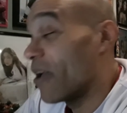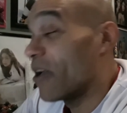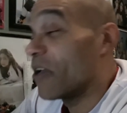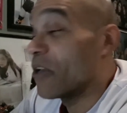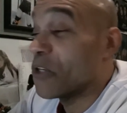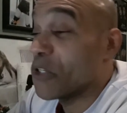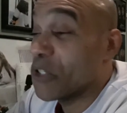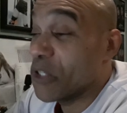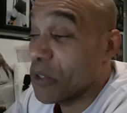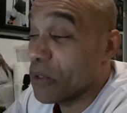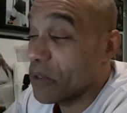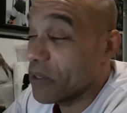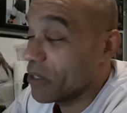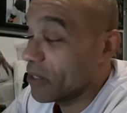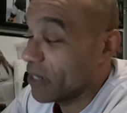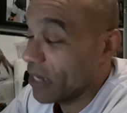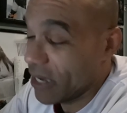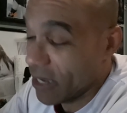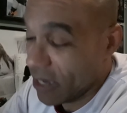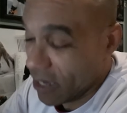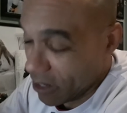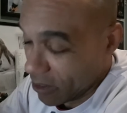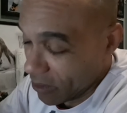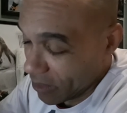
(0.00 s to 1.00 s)
So
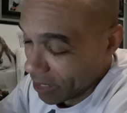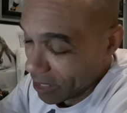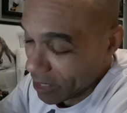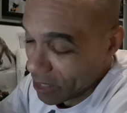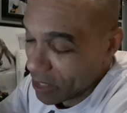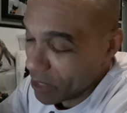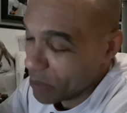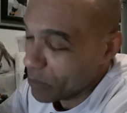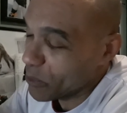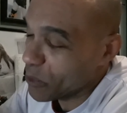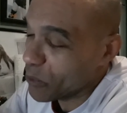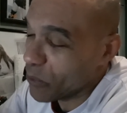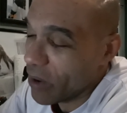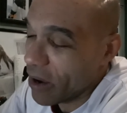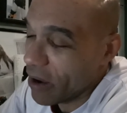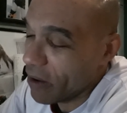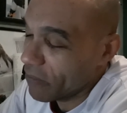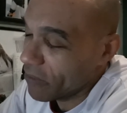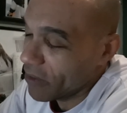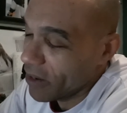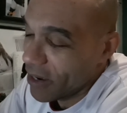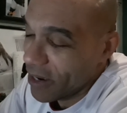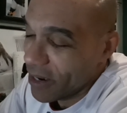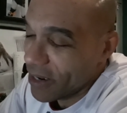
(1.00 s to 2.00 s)
like Tim's
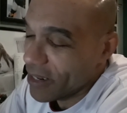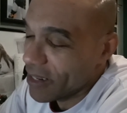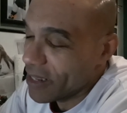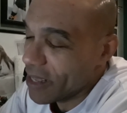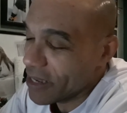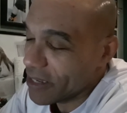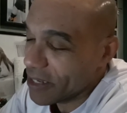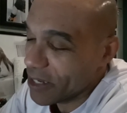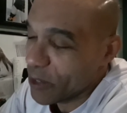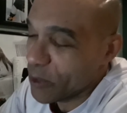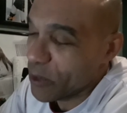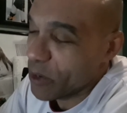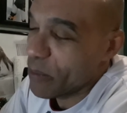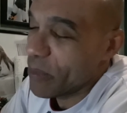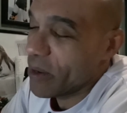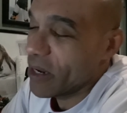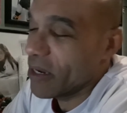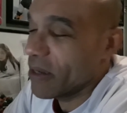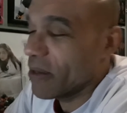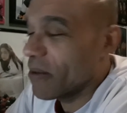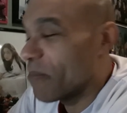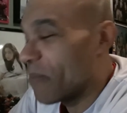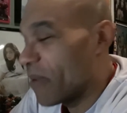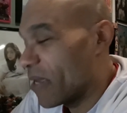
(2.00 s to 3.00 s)
wife doesn't know that me
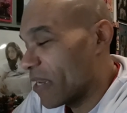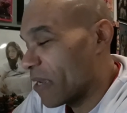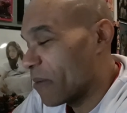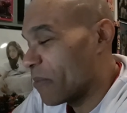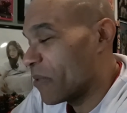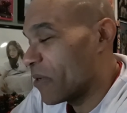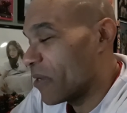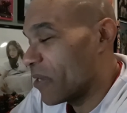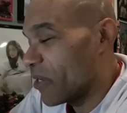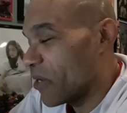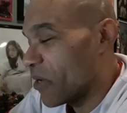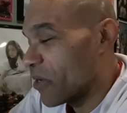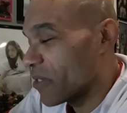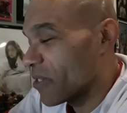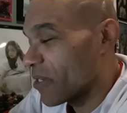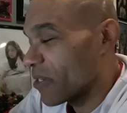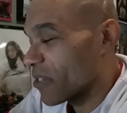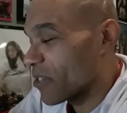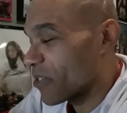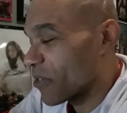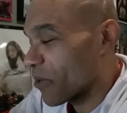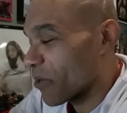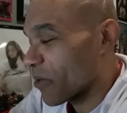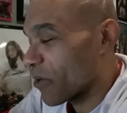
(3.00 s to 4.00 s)
and him used to
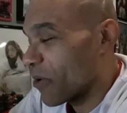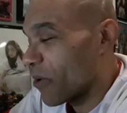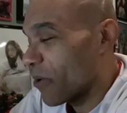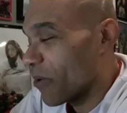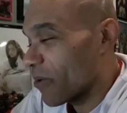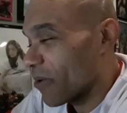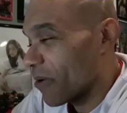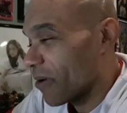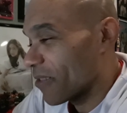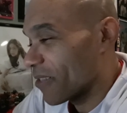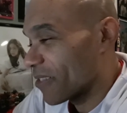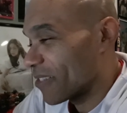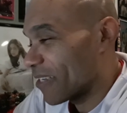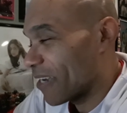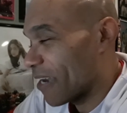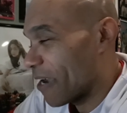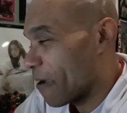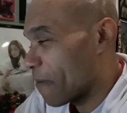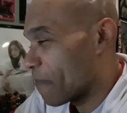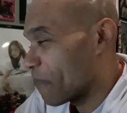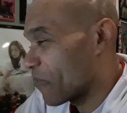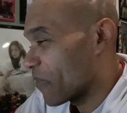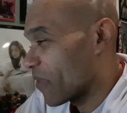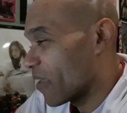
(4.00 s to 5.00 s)
snort coke all the
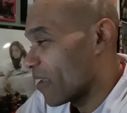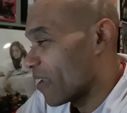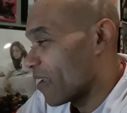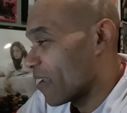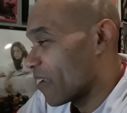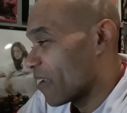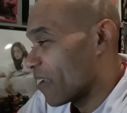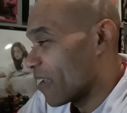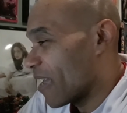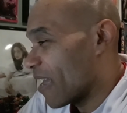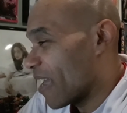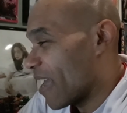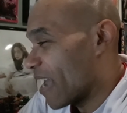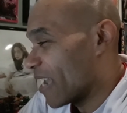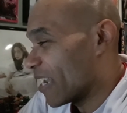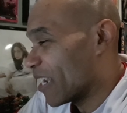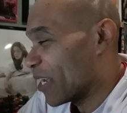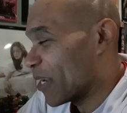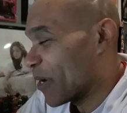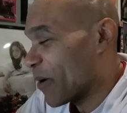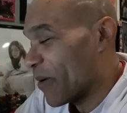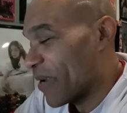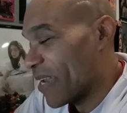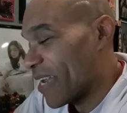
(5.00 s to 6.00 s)
time, and
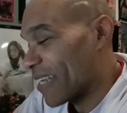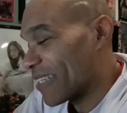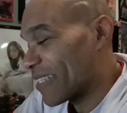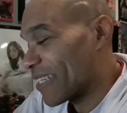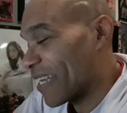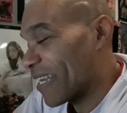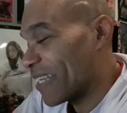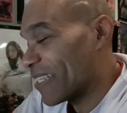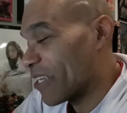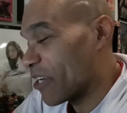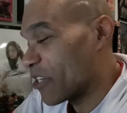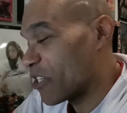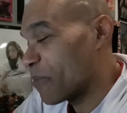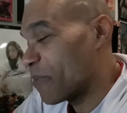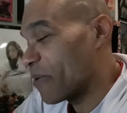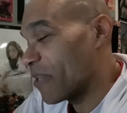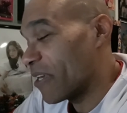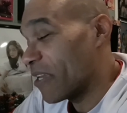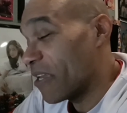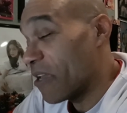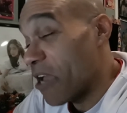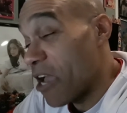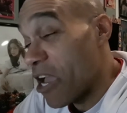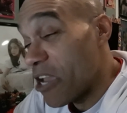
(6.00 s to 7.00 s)
he has kids. I should be
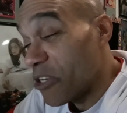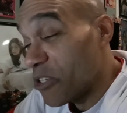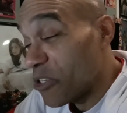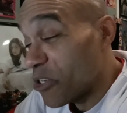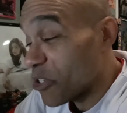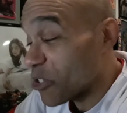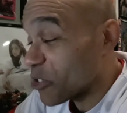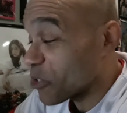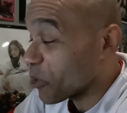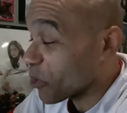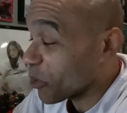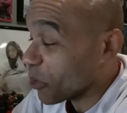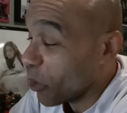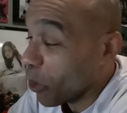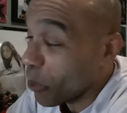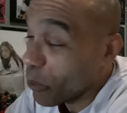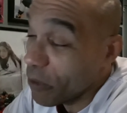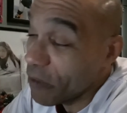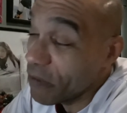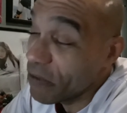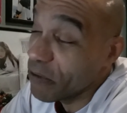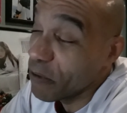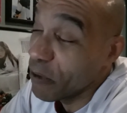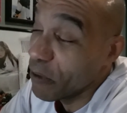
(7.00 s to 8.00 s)
like, yeah, I used to snort coke
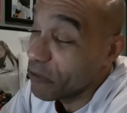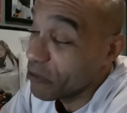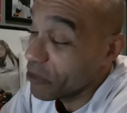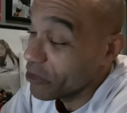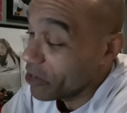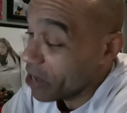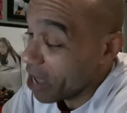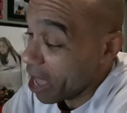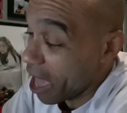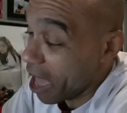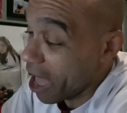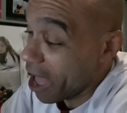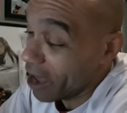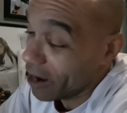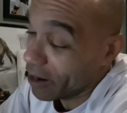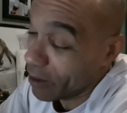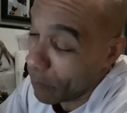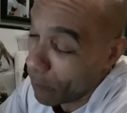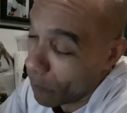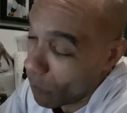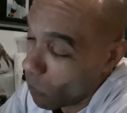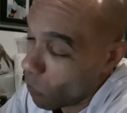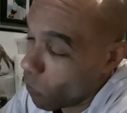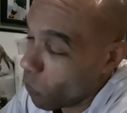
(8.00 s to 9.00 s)
with your dad.
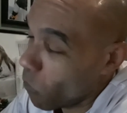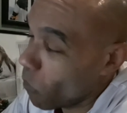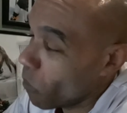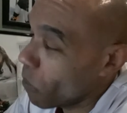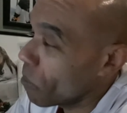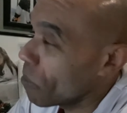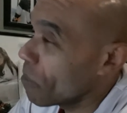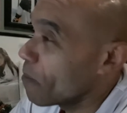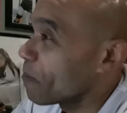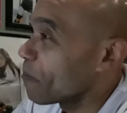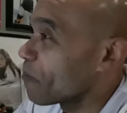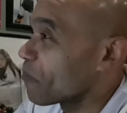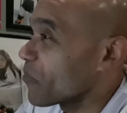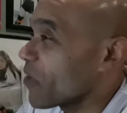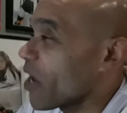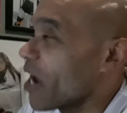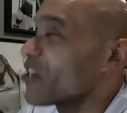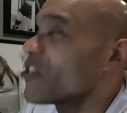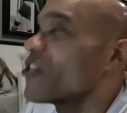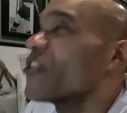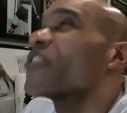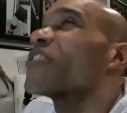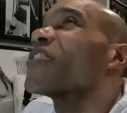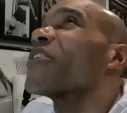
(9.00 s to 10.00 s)
I
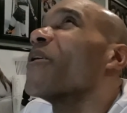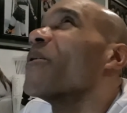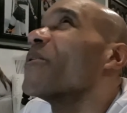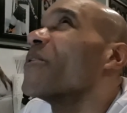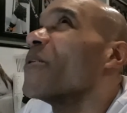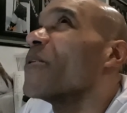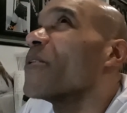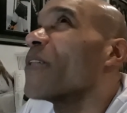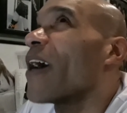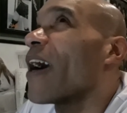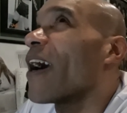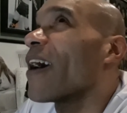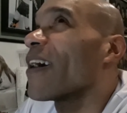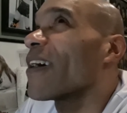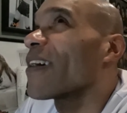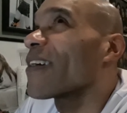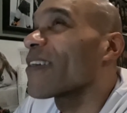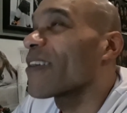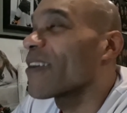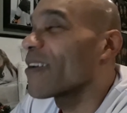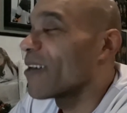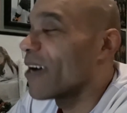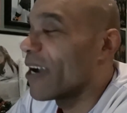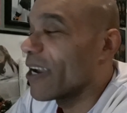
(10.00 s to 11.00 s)
should so do that.
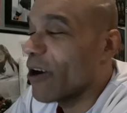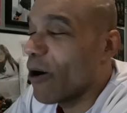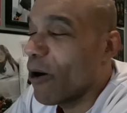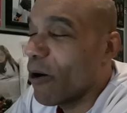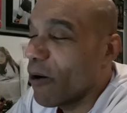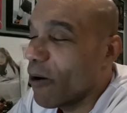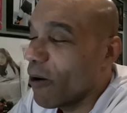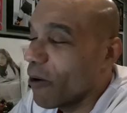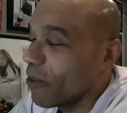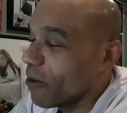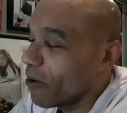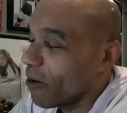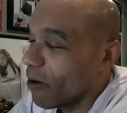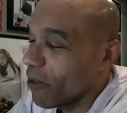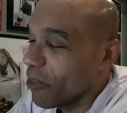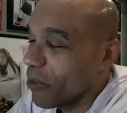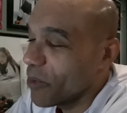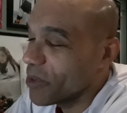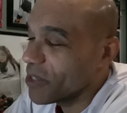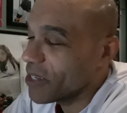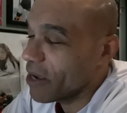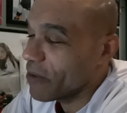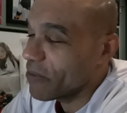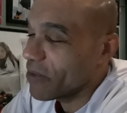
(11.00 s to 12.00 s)
Like all the
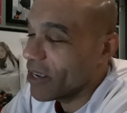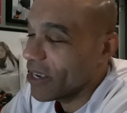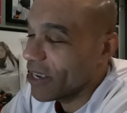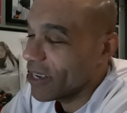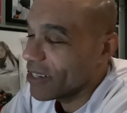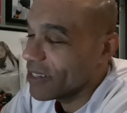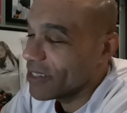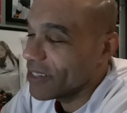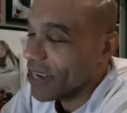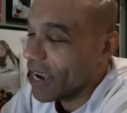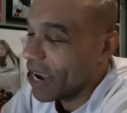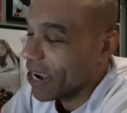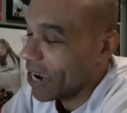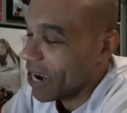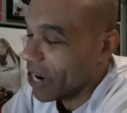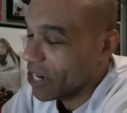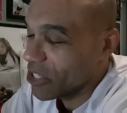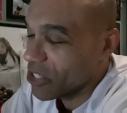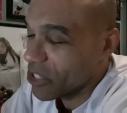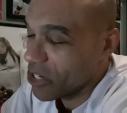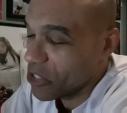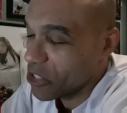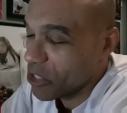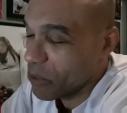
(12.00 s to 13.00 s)
ones that have kids, I
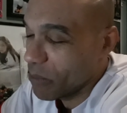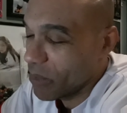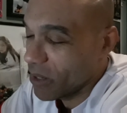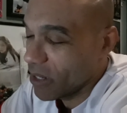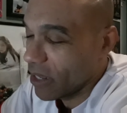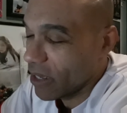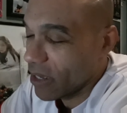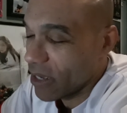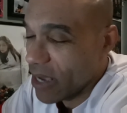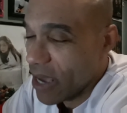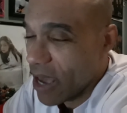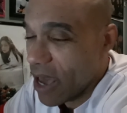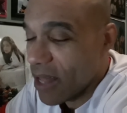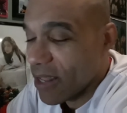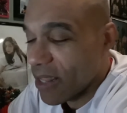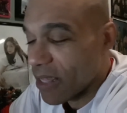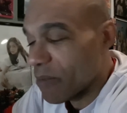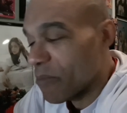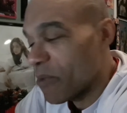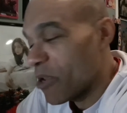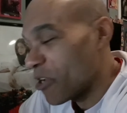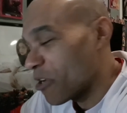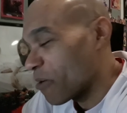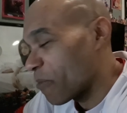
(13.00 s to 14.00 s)
should be like, yeah, like
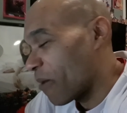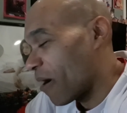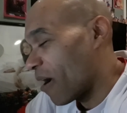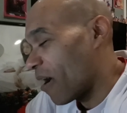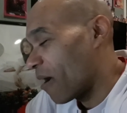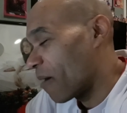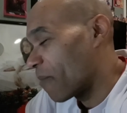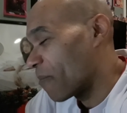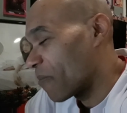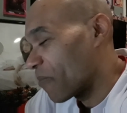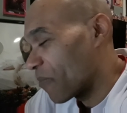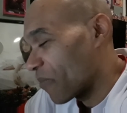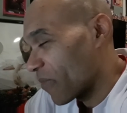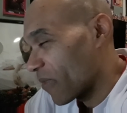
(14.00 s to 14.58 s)
me and your mom,